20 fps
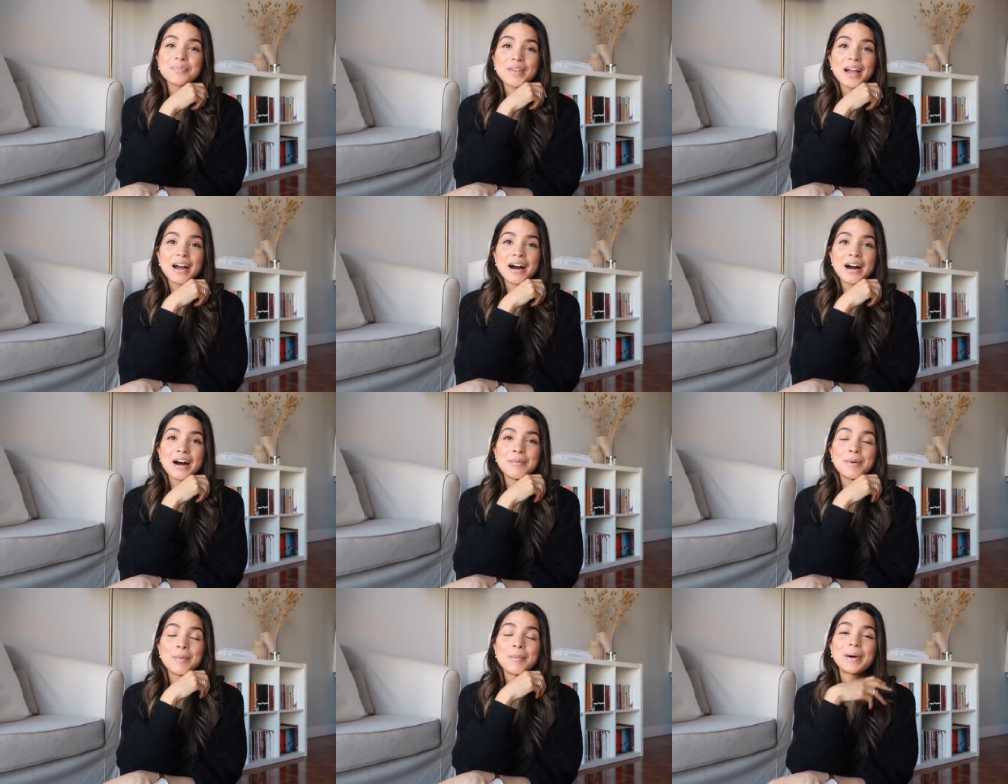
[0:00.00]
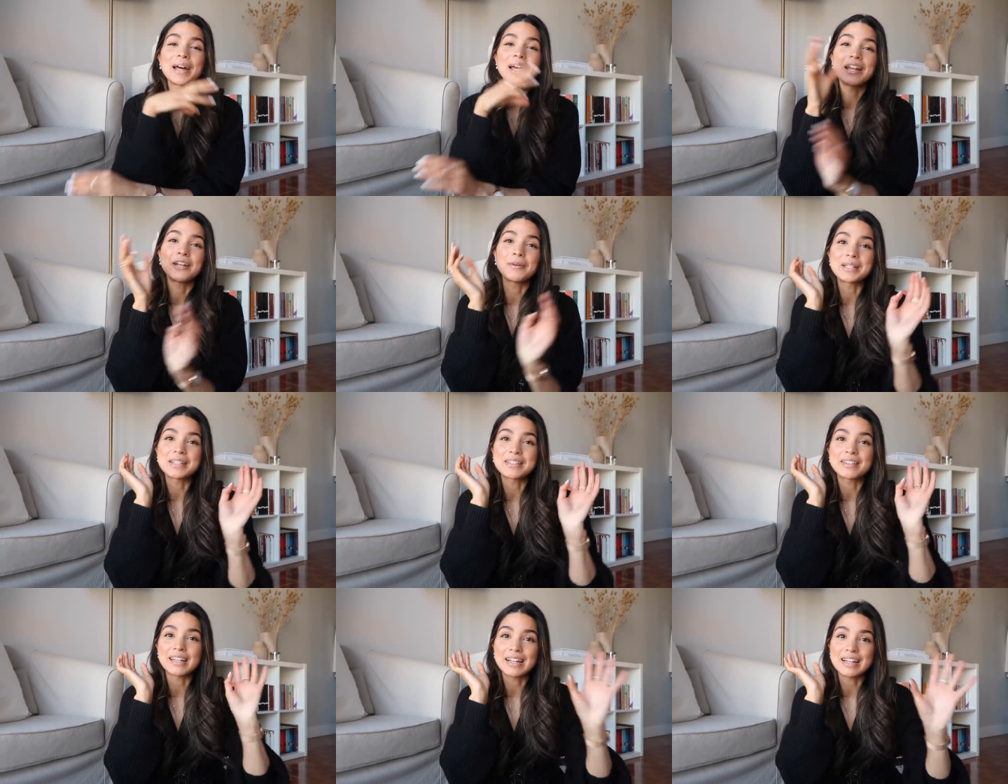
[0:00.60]
Um, but
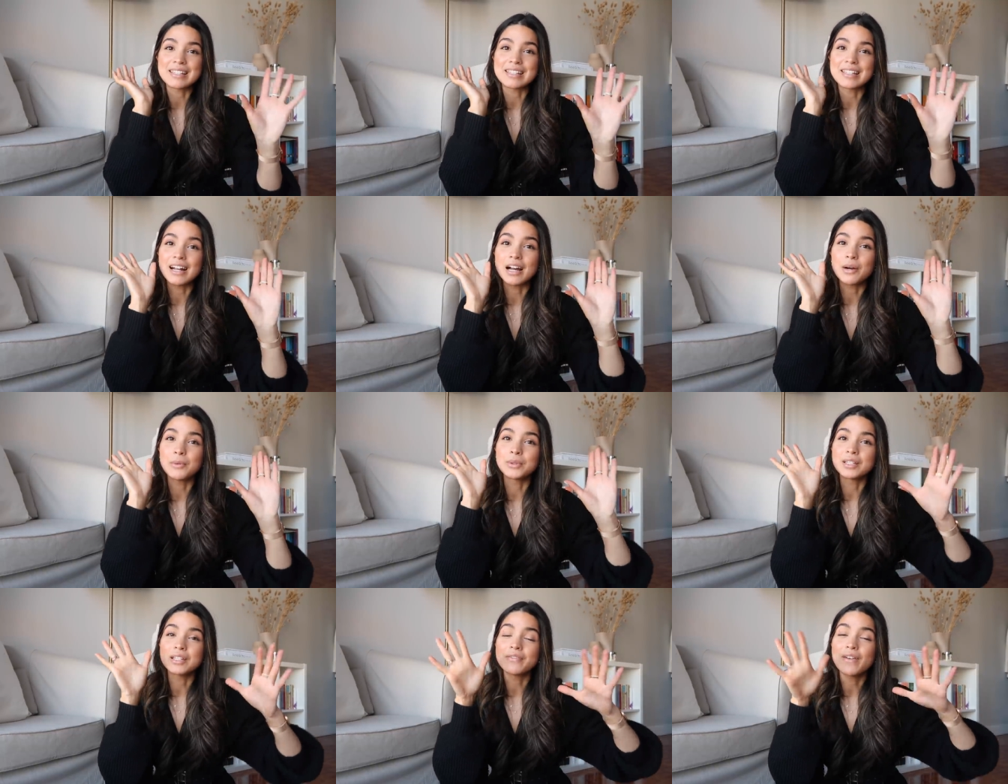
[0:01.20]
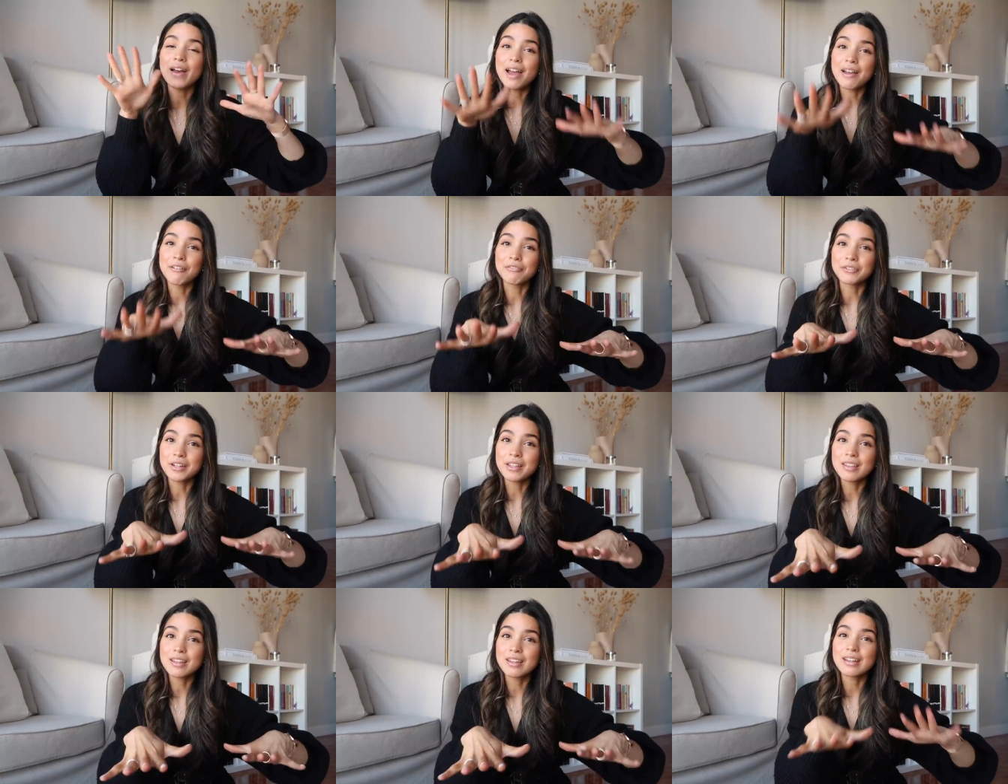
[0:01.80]
anyways, like I said, I will leave
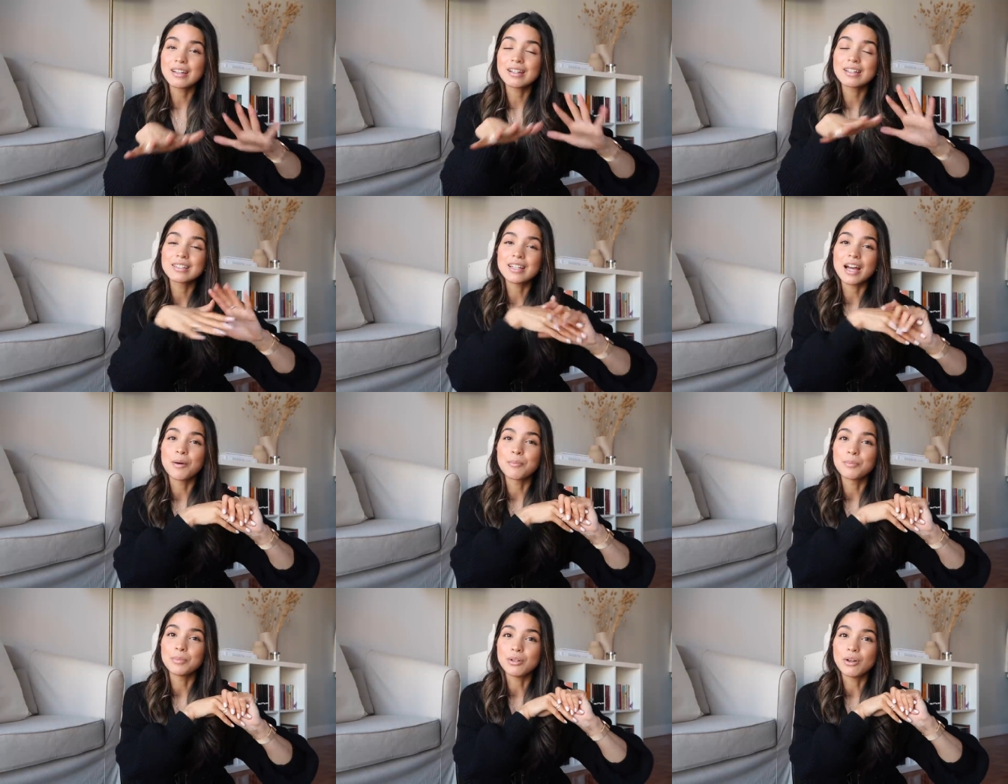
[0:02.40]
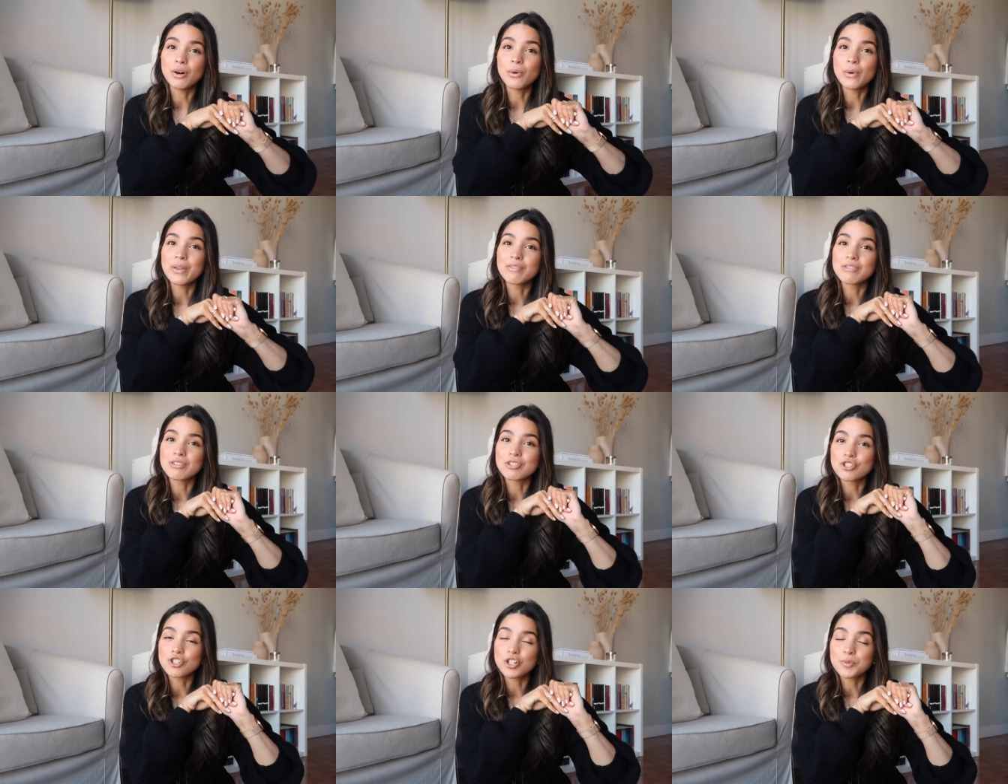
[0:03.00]
everything down below in
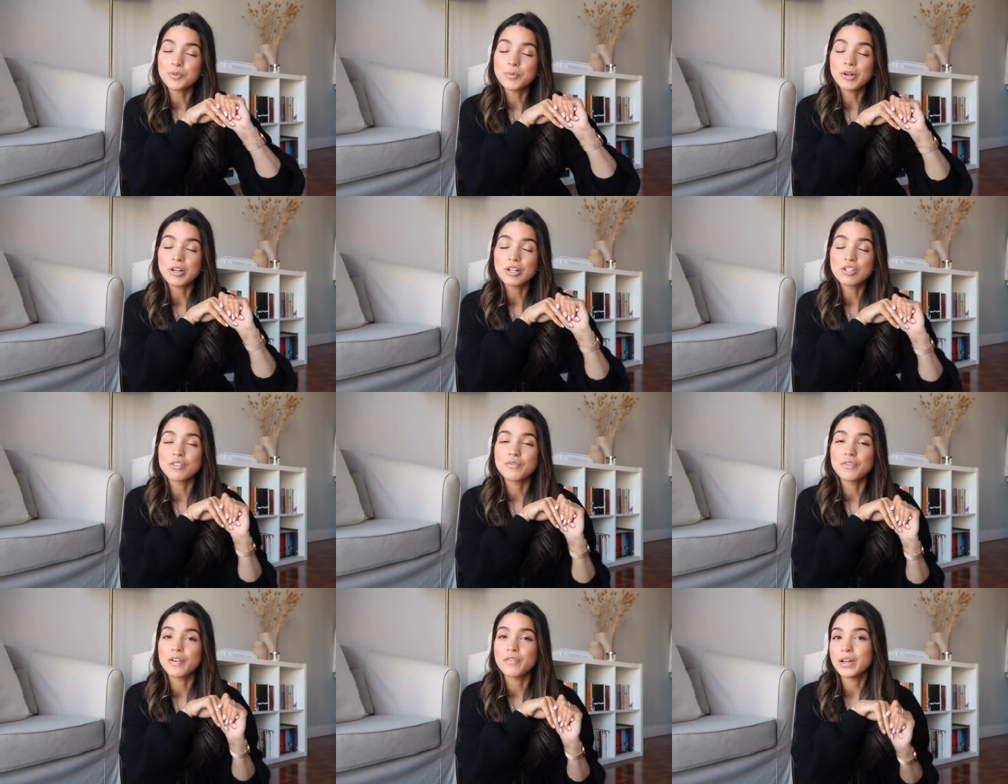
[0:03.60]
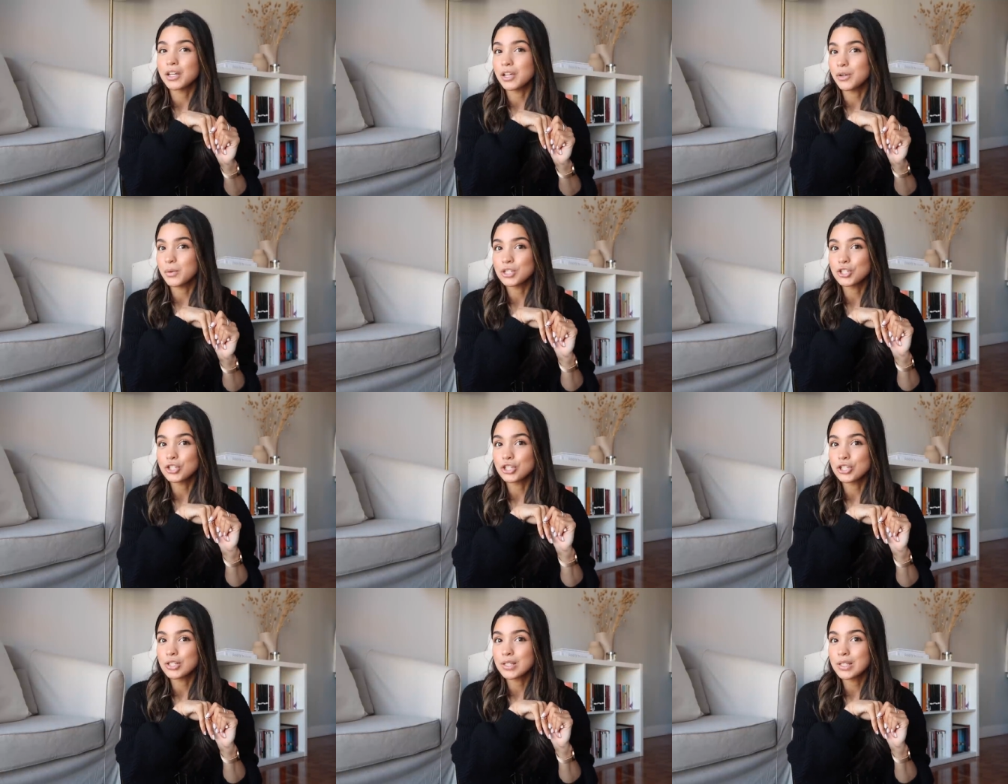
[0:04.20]
the description box if you have any
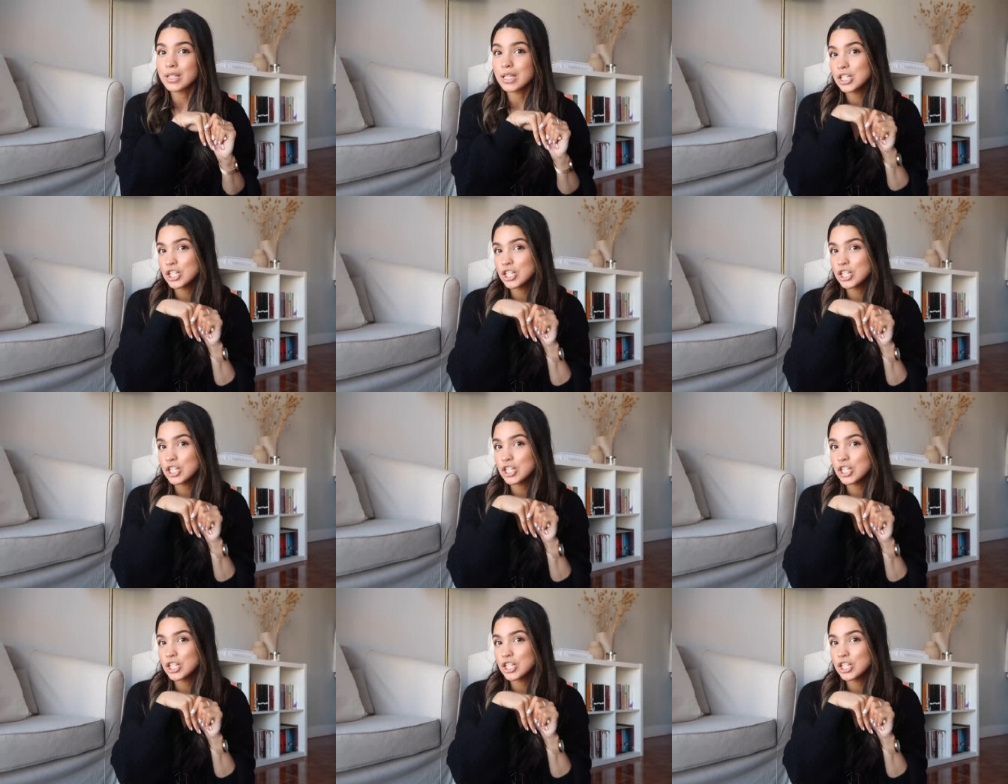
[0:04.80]
questions.